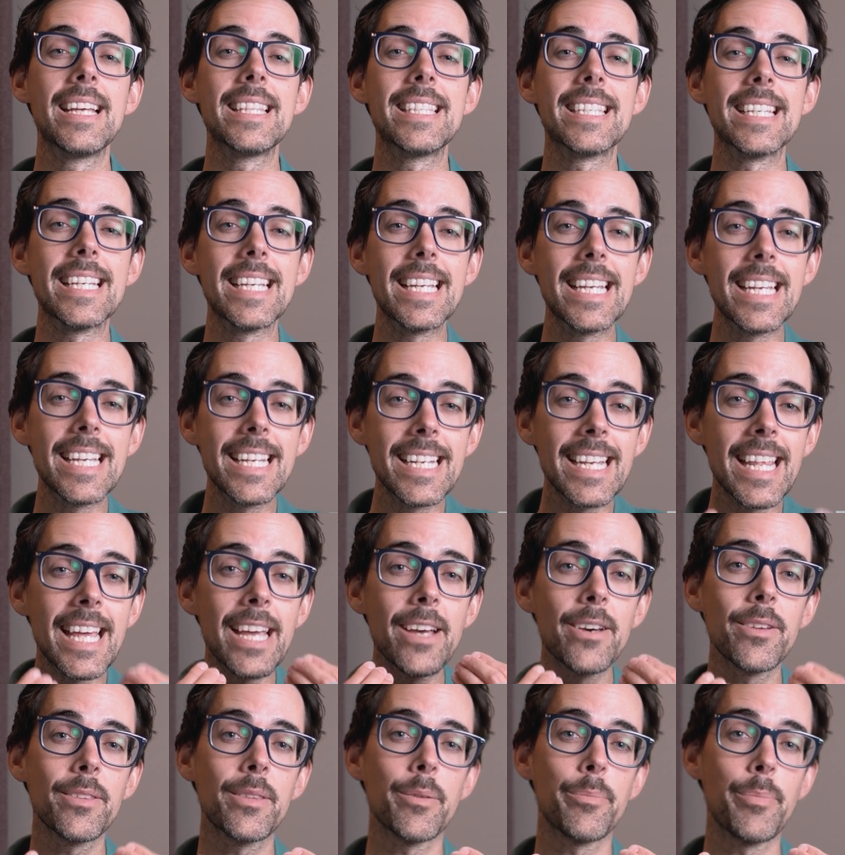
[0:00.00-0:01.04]
to
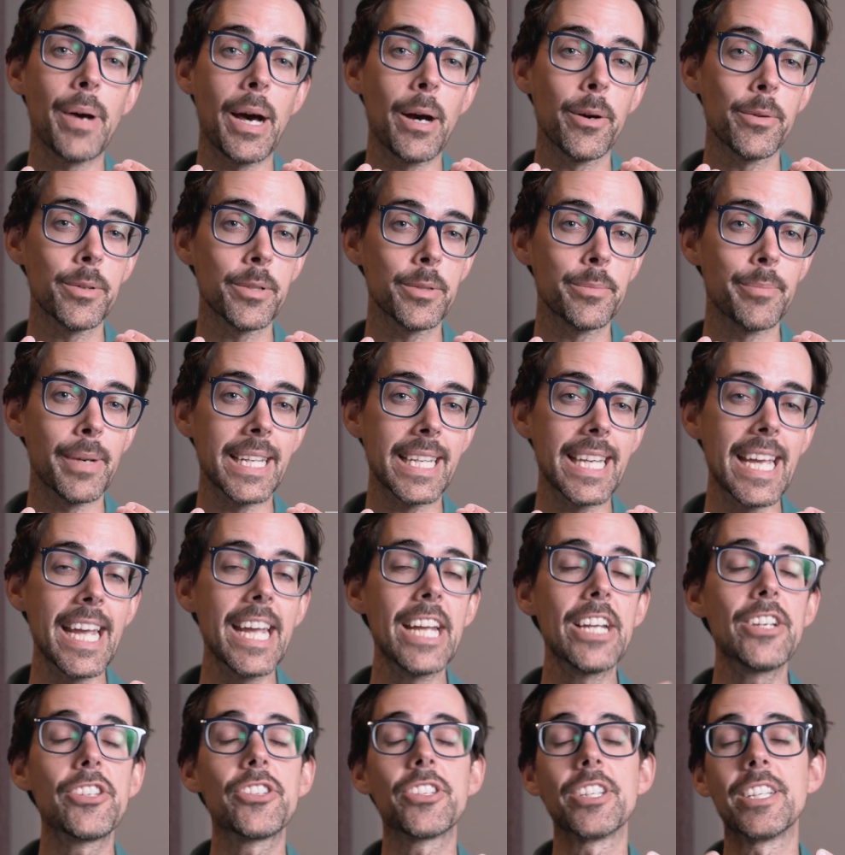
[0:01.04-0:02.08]
inhale the powdered
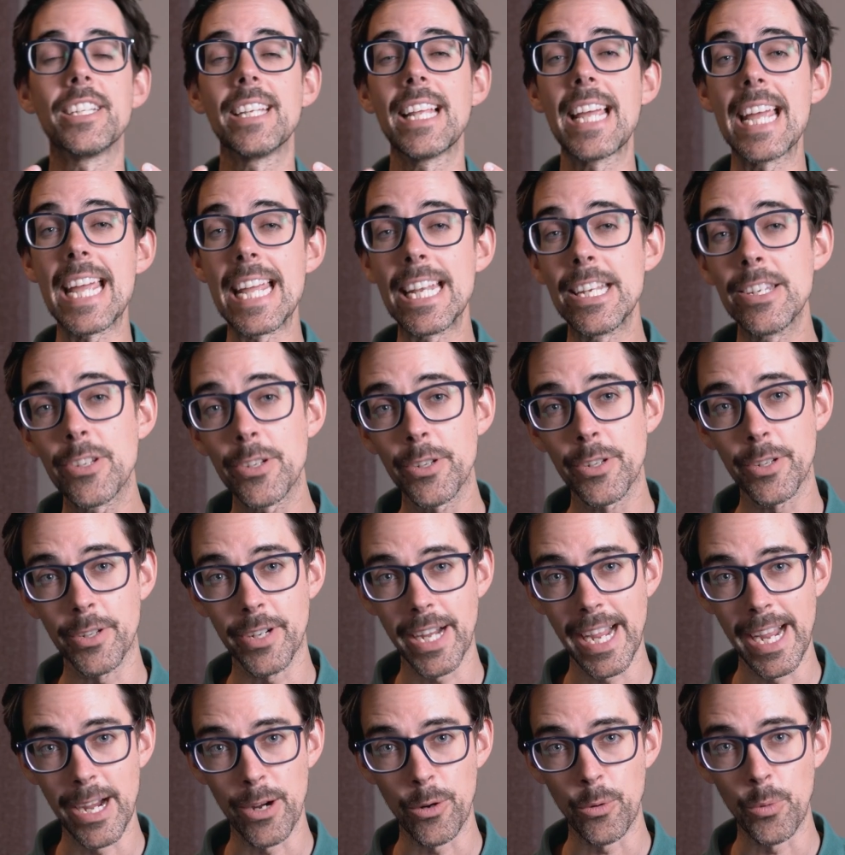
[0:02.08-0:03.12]
medication into your
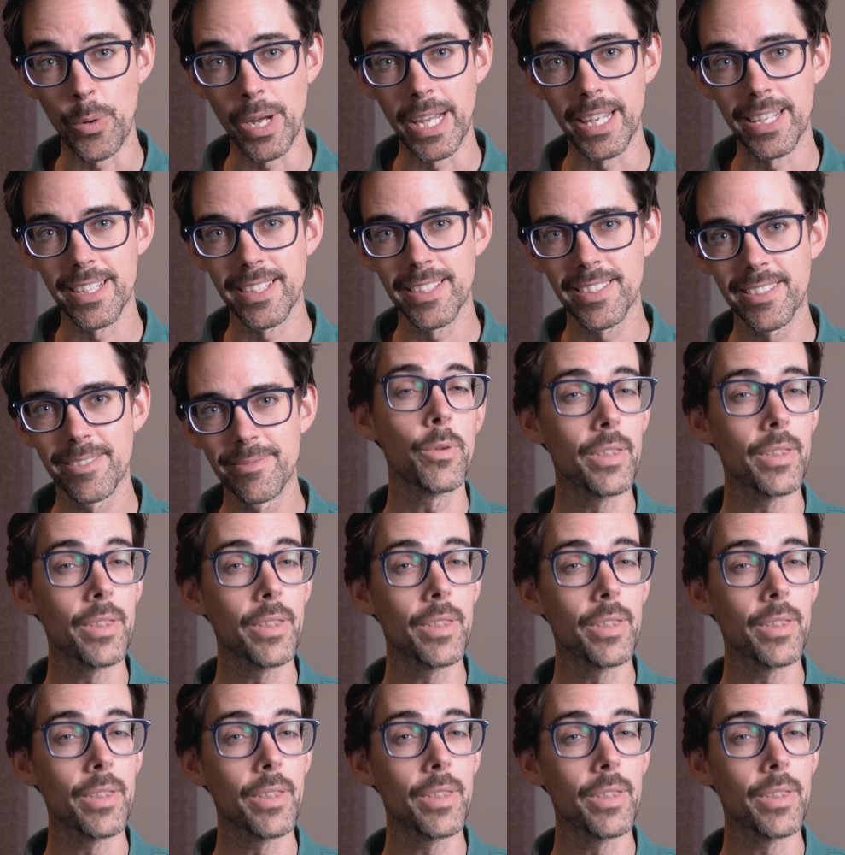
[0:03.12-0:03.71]
airways.